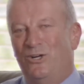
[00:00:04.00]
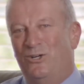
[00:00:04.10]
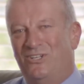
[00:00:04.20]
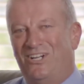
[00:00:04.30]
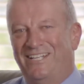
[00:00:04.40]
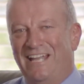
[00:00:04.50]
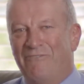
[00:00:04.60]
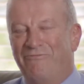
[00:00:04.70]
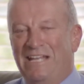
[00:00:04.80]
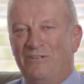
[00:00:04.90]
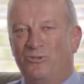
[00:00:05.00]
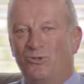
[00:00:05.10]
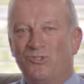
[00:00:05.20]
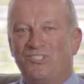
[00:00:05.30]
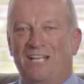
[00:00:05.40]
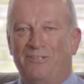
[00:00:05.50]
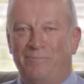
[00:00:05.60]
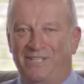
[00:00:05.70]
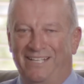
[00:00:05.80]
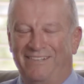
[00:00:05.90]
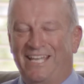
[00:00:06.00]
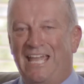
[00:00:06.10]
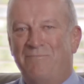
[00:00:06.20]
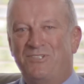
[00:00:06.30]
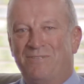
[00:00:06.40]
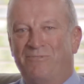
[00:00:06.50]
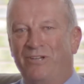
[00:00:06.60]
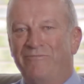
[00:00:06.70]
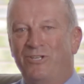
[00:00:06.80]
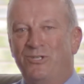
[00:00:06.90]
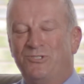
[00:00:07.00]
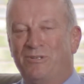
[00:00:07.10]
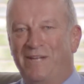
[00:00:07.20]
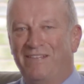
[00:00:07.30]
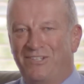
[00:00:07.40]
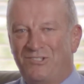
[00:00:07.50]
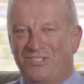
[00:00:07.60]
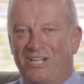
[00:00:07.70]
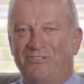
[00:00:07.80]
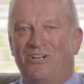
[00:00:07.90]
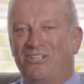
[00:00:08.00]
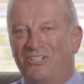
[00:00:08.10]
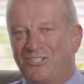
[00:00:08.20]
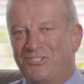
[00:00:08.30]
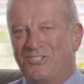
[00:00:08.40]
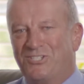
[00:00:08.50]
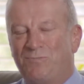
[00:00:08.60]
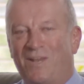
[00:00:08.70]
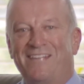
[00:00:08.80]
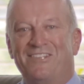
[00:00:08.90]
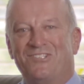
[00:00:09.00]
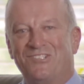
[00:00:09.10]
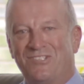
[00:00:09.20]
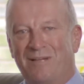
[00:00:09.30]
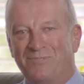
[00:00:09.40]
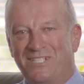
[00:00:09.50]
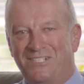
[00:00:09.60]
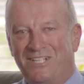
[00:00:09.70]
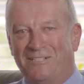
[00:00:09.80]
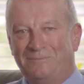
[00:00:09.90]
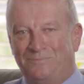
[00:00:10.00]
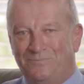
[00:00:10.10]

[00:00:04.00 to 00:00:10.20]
All right, now vendor or seller bidding. There can be some confusion about this, so I'd like to just explain this in some detail.